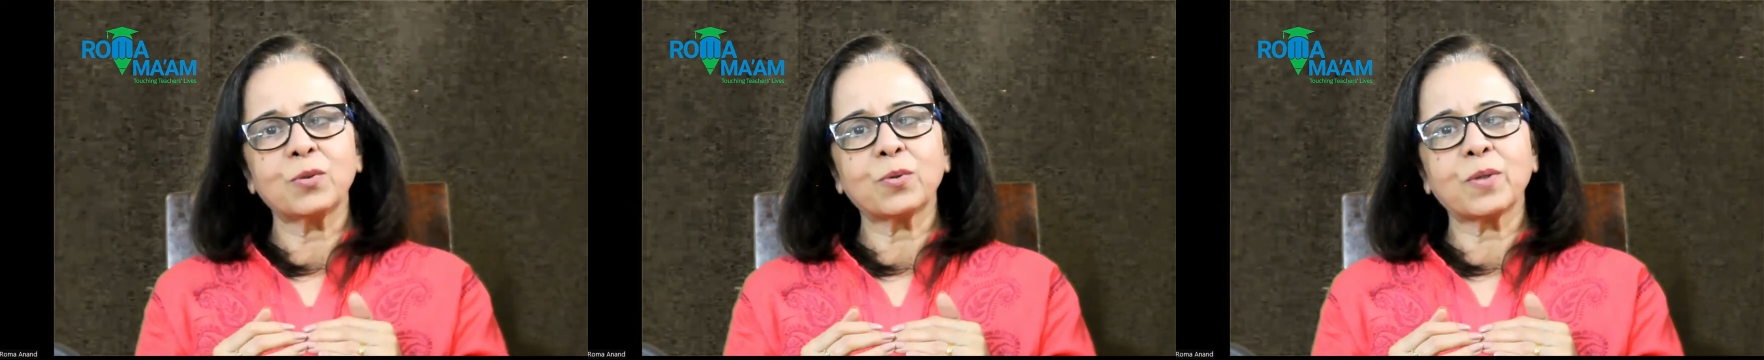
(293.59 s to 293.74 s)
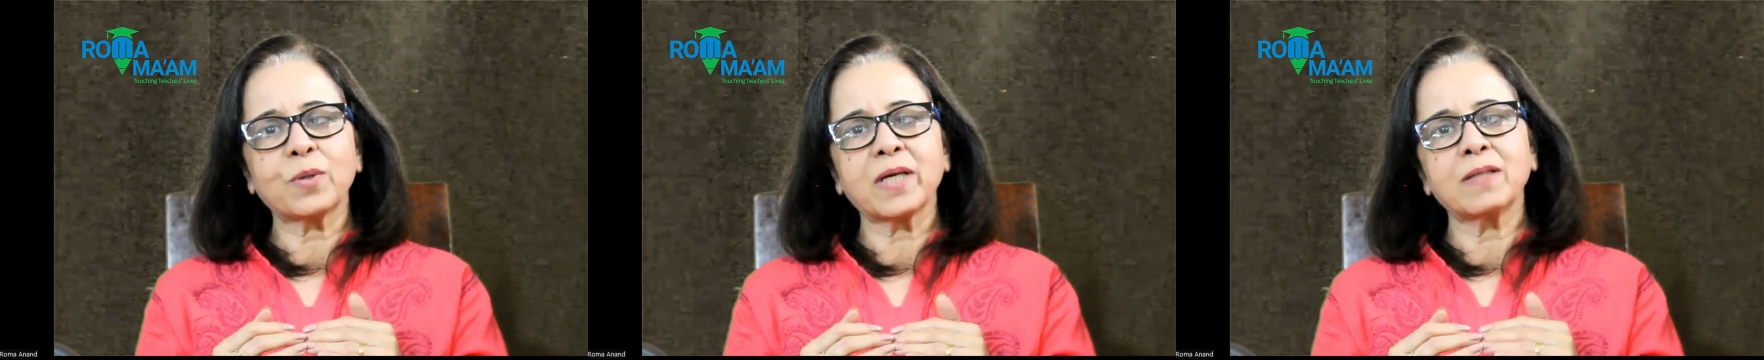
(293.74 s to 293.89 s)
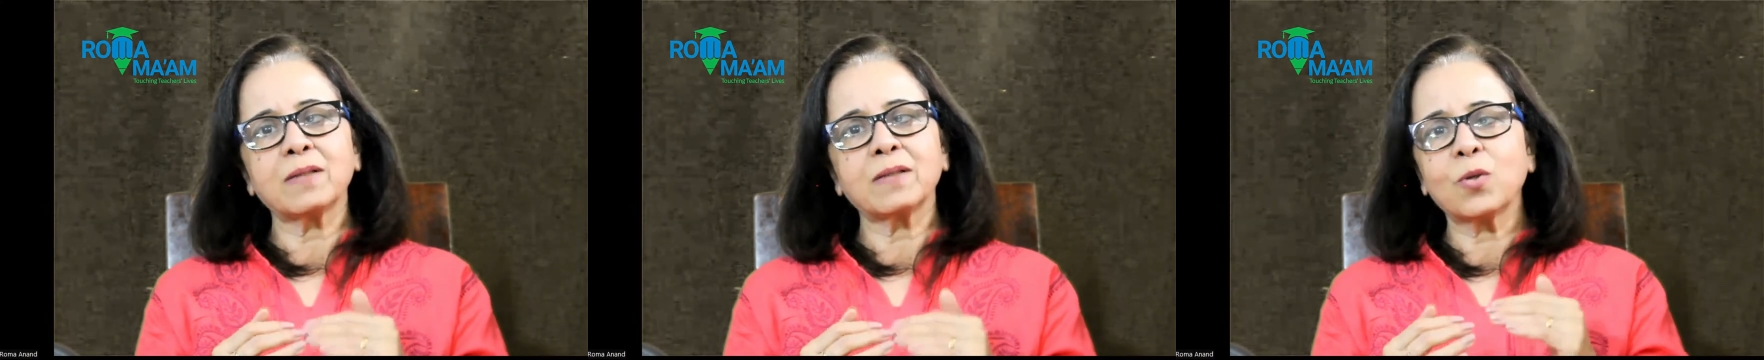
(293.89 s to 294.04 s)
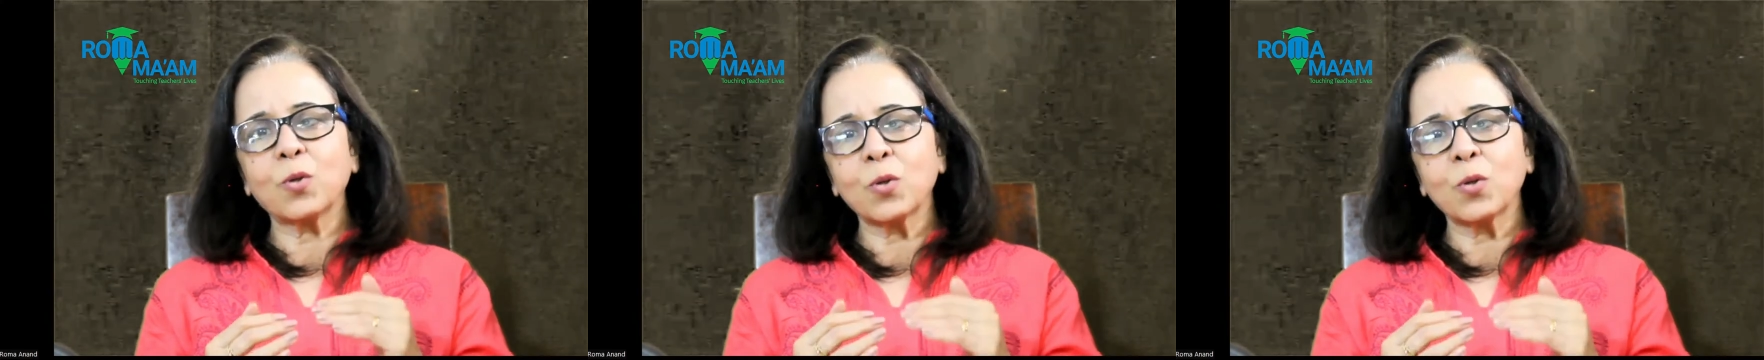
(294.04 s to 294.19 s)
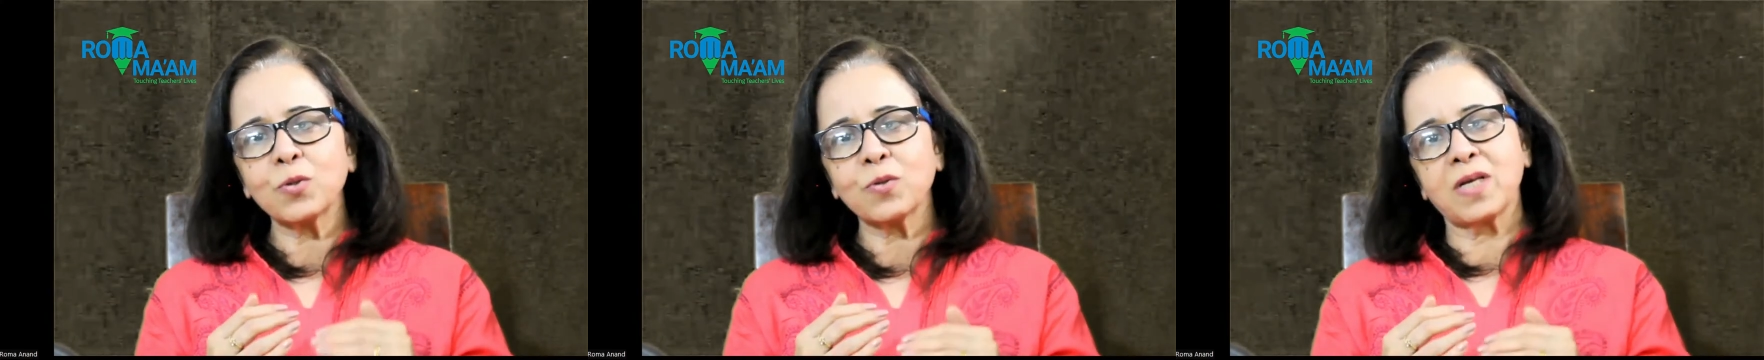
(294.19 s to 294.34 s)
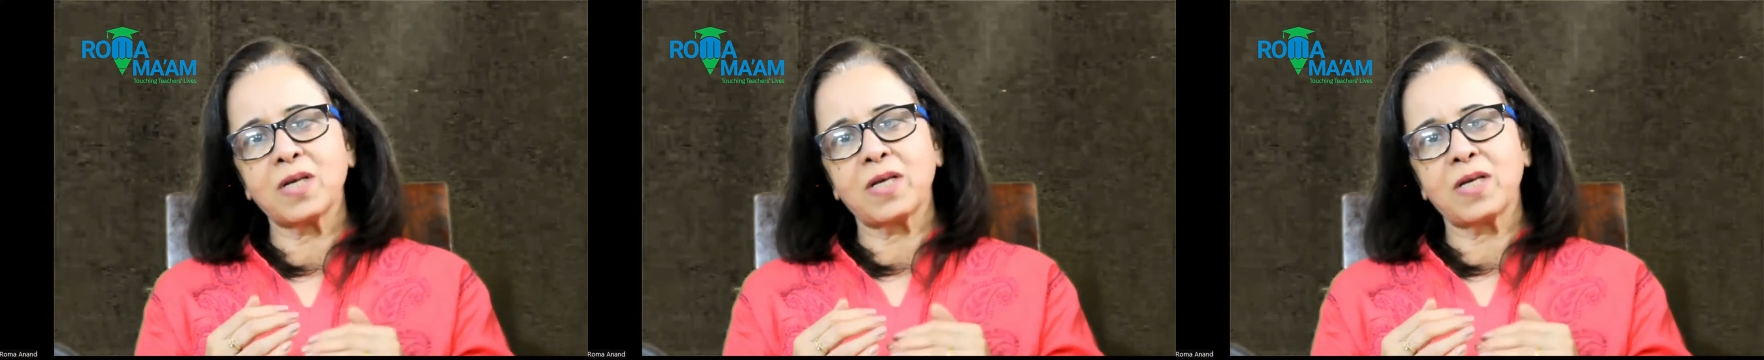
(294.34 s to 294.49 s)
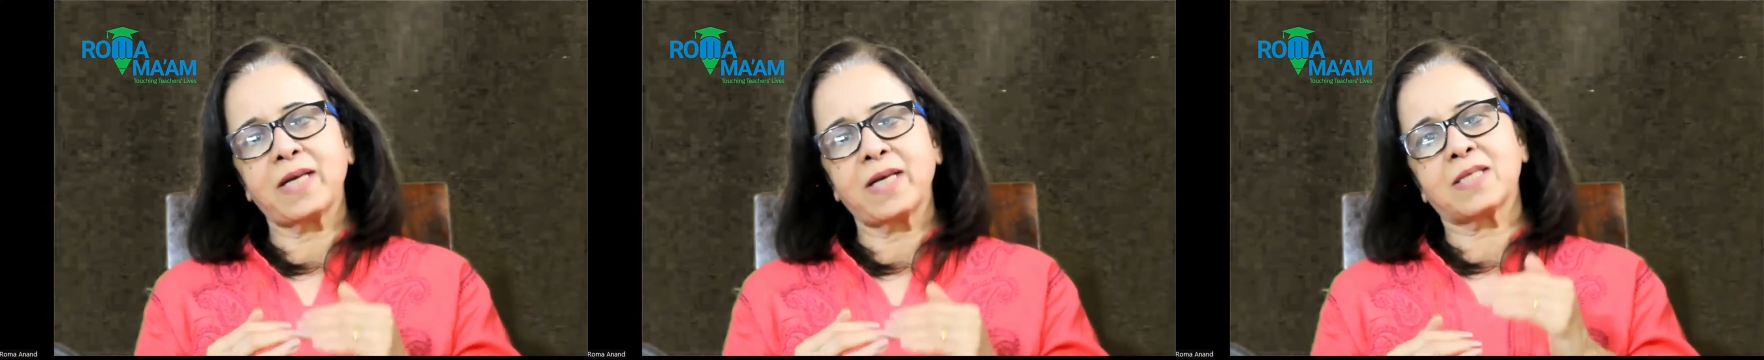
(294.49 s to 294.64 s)
can go to
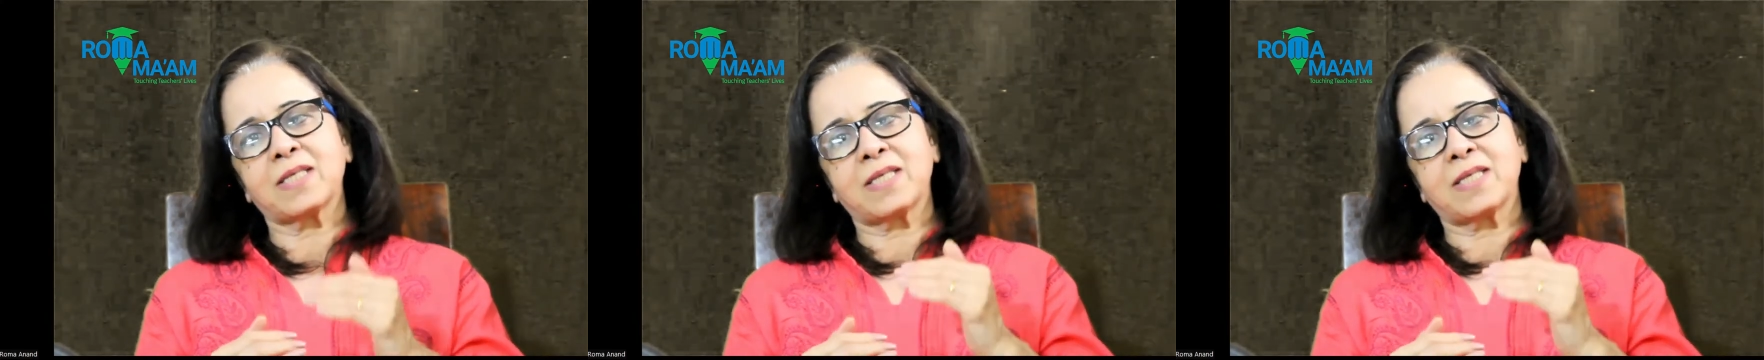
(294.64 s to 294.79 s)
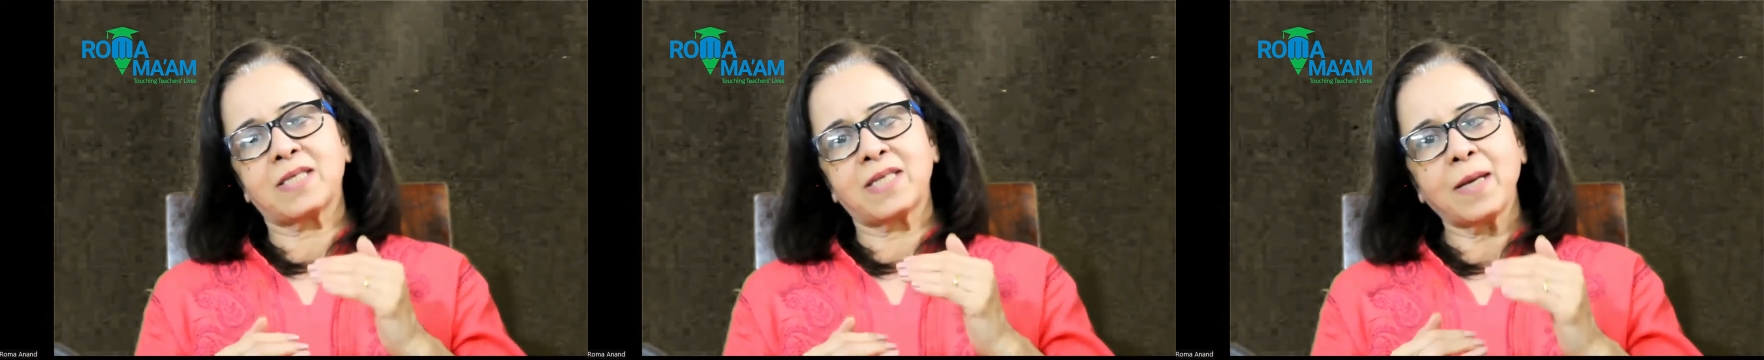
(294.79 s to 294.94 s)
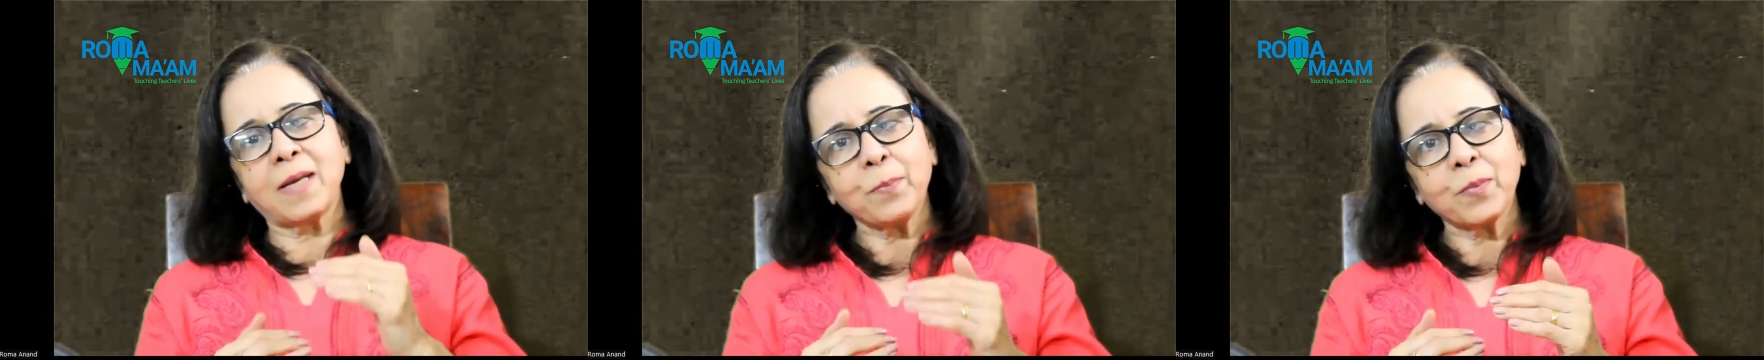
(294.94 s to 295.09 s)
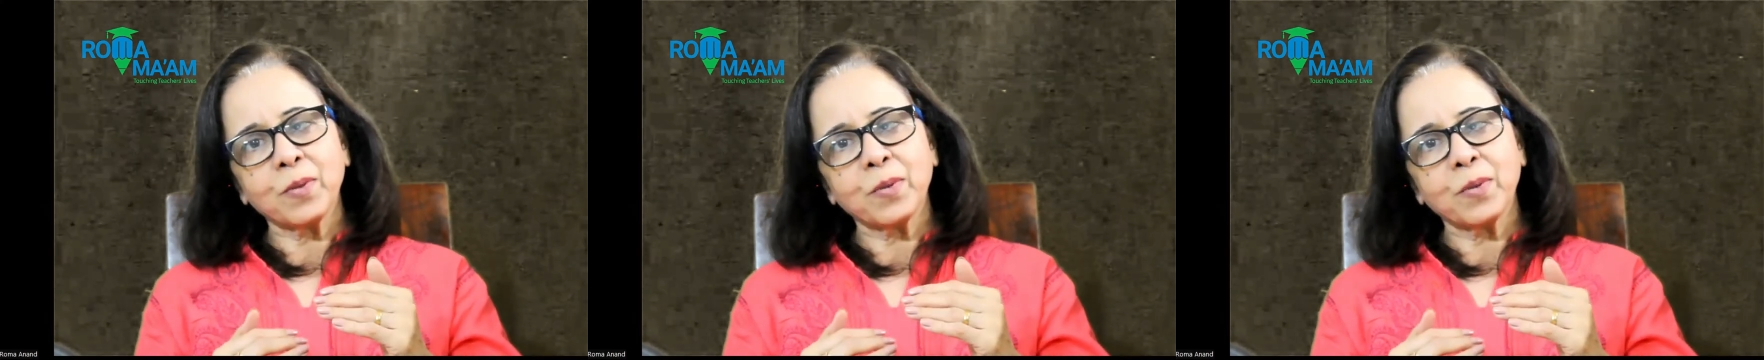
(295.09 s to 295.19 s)
the next step,